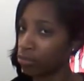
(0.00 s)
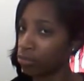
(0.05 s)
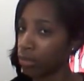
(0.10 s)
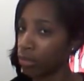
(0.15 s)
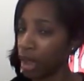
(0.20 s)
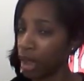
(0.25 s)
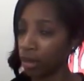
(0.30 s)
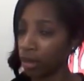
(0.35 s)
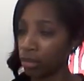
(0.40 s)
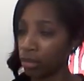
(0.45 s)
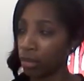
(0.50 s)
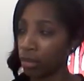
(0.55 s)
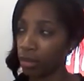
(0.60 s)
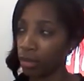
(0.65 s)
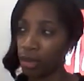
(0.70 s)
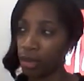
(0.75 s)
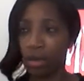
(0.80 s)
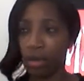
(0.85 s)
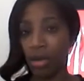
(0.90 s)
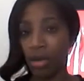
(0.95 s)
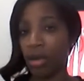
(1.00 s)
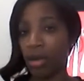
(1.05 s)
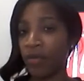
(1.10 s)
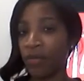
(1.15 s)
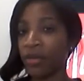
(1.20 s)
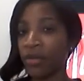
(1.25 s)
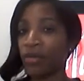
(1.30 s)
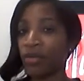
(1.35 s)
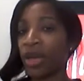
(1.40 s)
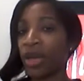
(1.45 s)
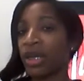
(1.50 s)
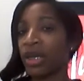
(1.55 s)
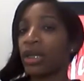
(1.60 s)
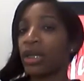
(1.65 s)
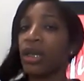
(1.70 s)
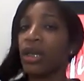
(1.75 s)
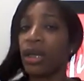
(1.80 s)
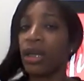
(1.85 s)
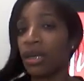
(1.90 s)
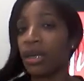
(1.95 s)
Like, you don't need to know if you're trying to
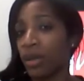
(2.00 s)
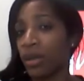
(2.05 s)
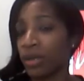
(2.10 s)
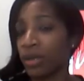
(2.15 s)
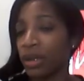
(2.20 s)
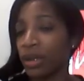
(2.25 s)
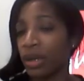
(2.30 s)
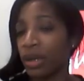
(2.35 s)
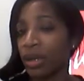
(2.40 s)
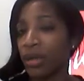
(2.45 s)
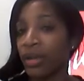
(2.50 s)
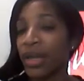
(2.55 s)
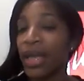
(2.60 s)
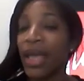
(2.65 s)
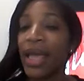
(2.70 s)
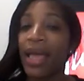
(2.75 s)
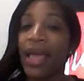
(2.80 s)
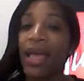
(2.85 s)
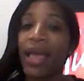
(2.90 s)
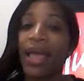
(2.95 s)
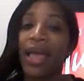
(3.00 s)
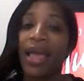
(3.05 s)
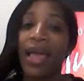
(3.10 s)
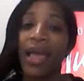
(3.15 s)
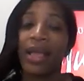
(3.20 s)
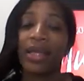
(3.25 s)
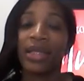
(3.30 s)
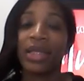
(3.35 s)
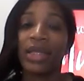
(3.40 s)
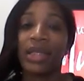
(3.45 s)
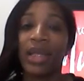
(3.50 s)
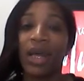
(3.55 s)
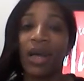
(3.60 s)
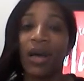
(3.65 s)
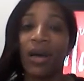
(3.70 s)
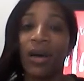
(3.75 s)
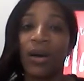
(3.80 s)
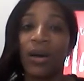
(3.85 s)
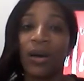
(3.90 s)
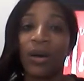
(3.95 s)
kill yourself. And
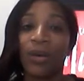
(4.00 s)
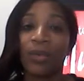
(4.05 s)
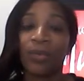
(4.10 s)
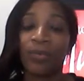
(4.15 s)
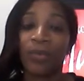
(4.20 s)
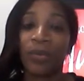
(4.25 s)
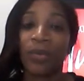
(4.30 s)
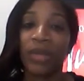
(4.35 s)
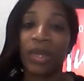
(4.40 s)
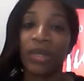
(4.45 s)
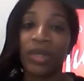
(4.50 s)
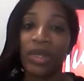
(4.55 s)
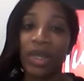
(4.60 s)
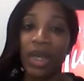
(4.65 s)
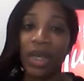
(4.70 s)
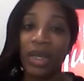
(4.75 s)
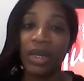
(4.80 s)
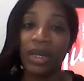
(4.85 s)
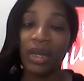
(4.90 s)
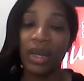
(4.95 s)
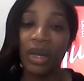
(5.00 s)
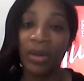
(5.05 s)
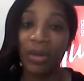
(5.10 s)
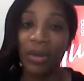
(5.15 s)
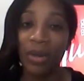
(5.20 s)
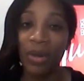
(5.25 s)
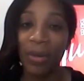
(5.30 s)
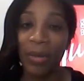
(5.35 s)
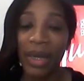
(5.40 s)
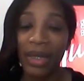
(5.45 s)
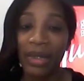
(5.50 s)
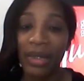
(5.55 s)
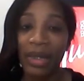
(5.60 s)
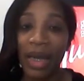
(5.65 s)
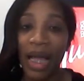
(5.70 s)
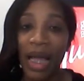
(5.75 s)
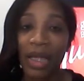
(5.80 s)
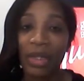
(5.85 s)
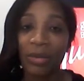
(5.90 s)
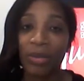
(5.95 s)
so she ended up going back to the
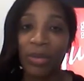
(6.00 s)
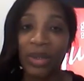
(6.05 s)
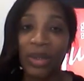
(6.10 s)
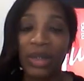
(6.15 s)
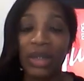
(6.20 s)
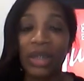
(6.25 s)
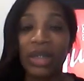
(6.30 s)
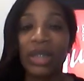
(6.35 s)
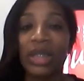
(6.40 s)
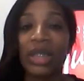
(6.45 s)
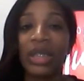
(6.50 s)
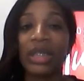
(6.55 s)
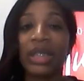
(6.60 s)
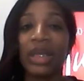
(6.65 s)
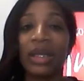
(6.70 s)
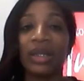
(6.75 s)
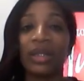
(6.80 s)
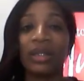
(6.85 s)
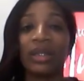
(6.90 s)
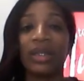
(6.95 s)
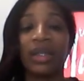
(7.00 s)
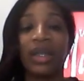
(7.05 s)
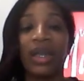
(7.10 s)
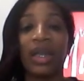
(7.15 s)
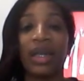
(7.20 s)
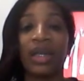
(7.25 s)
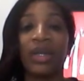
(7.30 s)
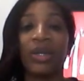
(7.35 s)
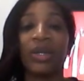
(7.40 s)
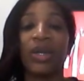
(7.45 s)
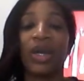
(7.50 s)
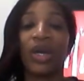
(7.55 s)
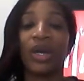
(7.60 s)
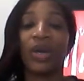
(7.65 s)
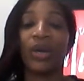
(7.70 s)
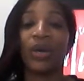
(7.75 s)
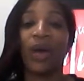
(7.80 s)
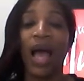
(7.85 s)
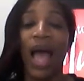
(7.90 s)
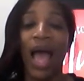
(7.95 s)
hospital and she telling the lady, you
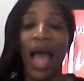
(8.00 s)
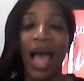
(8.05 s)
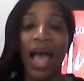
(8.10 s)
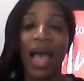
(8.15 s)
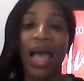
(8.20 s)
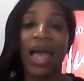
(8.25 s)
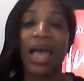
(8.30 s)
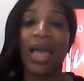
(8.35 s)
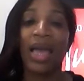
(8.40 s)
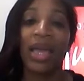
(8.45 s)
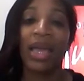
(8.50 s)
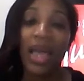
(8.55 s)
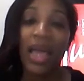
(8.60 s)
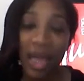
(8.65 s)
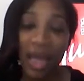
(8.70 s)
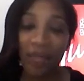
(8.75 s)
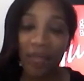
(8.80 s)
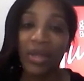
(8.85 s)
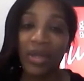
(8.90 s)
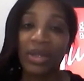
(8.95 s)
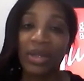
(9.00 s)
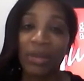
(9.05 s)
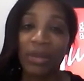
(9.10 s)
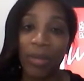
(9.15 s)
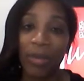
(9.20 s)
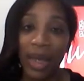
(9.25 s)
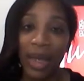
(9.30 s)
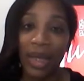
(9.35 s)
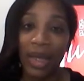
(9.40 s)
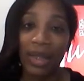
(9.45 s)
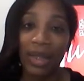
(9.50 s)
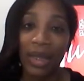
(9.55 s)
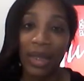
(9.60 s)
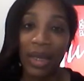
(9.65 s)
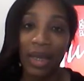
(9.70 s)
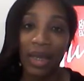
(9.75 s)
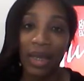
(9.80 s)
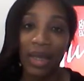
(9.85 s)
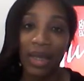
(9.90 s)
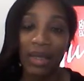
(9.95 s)
know, I have done some bad
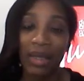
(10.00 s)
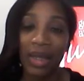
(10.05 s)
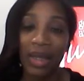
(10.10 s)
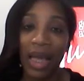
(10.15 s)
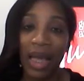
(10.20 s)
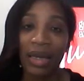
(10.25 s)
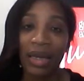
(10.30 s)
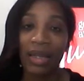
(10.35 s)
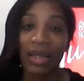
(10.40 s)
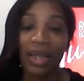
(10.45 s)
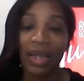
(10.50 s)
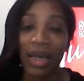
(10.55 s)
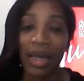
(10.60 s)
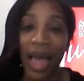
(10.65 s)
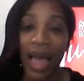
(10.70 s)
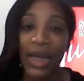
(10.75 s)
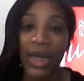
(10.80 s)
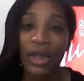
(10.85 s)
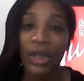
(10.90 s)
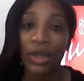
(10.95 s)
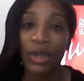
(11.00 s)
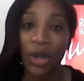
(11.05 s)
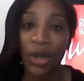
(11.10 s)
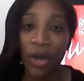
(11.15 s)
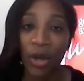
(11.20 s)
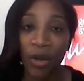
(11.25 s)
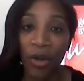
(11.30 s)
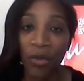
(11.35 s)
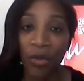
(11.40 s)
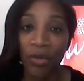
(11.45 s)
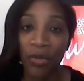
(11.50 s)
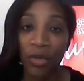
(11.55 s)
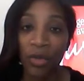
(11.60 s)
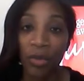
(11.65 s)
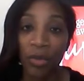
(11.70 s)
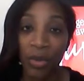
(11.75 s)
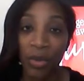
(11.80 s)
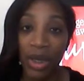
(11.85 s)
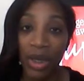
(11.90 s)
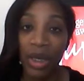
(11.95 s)
things. I didn't think I deserved to
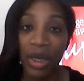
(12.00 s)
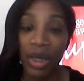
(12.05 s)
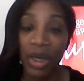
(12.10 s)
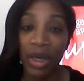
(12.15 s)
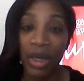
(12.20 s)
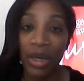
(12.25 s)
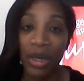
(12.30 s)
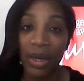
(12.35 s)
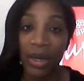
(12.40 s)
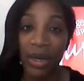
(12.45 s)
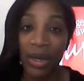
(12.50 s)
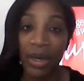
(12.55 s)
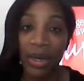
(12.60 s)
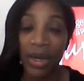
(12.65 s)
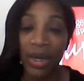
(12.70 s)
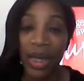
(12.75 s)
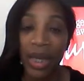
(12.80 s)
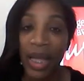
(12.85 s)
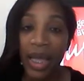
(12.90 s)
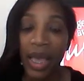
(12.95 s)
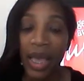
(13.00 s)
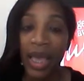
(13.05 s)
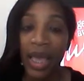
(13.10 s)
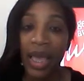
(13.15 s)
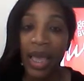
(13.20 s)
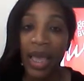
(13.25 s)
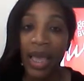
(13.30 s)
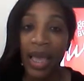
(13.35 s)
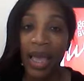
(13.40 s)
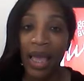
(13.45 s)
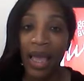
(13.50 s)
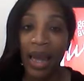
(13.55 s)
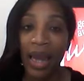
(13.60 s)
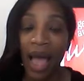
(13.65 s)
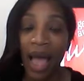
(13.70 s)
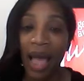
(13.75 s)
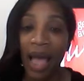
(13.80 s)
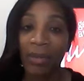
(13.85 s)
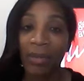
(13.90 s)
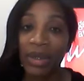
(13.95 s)
be here. And
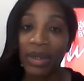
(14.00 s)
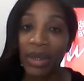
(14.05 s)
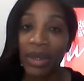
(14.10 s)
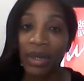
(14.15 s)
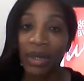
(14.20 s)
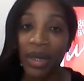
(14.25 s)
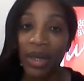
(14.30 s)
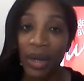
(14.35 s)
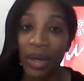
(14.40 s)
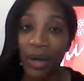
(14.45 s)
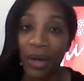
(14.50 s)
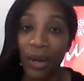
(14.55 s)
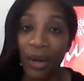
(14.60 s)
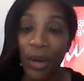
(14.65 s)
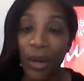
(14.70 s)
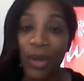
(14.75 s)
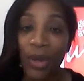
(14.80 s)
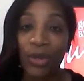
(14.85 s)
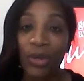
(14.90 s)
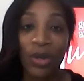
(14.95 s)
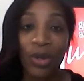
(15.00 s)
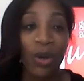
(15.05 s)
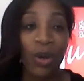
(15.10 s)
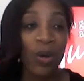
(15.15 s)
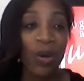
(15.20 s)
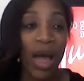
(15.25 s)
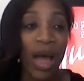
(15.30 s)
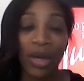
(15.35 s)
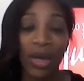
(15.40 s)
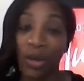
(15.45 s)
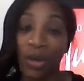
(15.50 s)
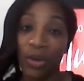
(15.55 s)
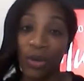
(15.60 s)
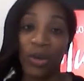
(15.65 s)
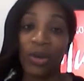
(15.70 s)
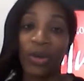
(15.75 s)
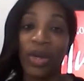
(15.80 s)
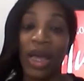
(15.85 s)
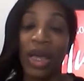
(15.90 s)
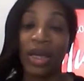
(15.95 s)
I'm still here. So I know
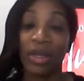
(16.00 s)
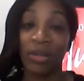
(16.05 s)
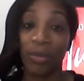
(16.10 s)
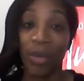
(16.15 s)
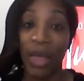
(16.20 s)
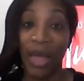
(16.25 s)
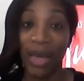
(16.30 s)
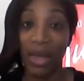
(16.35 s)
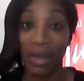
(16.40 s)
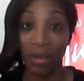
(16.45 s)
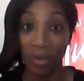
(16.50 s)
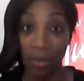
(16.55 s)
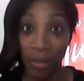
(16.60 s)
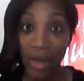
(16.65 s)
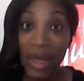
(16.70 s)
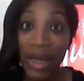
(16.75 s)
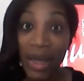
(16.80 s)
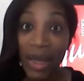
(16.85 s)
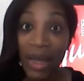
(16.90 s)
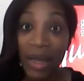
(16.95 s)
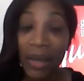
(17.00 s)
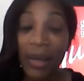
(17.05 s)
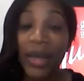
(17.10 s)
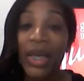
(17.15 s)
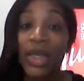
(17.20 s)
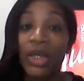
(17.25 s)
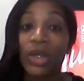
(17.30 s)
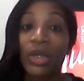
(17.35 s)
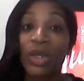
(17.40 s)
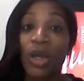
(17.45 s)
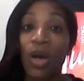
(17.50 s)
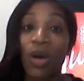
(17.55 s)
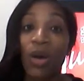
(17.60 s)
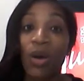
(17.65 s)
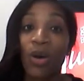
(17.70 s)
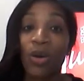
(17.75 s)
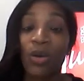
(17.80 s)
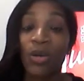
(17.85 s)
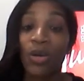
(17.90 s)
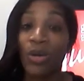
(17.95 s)
you're not as bad as me.
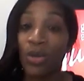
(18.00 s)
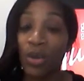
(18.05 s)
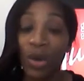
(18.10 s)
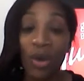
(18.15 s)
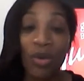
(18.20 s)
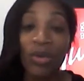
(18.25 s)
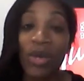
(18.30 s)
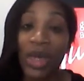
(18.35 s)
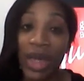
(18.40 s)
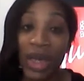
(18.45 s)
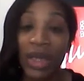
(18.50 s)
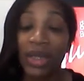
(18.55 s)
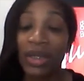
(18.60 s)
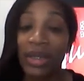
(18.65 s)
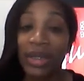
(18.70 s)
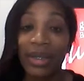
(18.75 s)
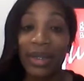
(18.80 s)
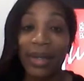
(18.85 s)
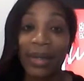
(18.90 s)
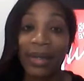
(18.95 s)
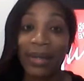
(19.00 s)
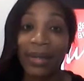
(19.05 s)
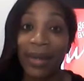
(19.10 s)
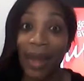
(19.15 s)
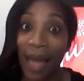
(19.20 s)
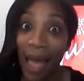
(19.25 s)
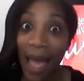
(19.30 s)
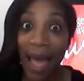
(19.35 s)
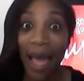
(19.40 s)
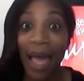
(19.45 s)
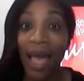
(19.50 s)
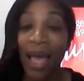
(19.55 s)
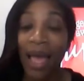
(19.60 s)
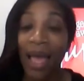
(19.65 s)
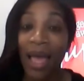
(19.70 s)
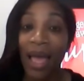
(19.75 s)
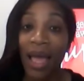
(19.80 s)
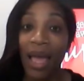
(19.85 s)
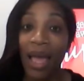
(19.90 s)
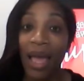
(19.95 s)
So you don't get to die
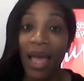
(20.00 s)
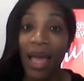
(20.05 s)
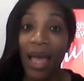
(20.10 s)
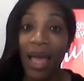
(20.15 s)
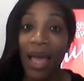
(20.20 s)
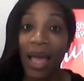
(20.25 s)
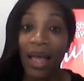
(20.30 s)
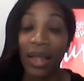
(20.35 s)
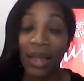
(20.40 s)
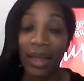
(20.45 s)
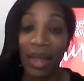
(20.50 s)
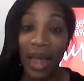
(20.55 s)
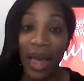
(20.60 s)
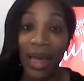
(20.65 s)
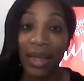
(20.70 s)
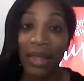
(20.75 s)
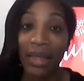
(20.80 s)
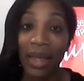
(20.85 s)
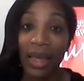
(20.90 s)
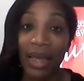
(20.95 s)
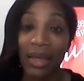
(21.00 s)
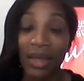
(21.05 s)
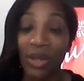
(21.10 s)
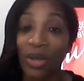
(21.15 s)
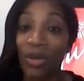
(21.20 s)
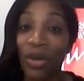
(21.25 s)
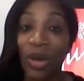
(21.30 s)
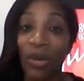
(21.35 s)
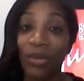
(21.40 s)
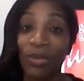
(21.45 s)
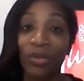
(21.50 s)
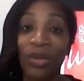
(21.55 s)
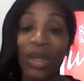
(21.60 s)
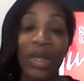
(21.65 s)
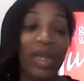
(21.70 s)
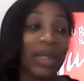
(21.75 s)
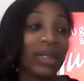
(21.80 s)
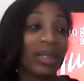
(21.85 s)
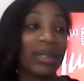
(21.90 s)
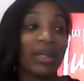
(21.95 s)
like this. You don't
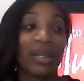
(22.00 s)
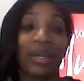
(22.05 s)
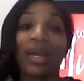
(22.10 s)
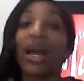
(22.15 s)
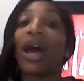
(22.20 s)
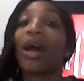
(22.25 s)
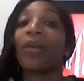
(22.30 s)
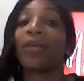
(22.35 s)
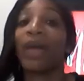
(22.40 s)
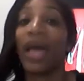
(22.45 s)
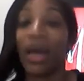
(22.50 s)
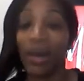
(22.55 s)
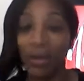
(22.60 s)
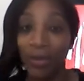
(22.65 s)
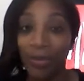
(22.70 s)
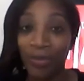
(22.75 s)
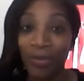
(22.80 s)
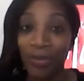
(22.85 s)
get to cop out.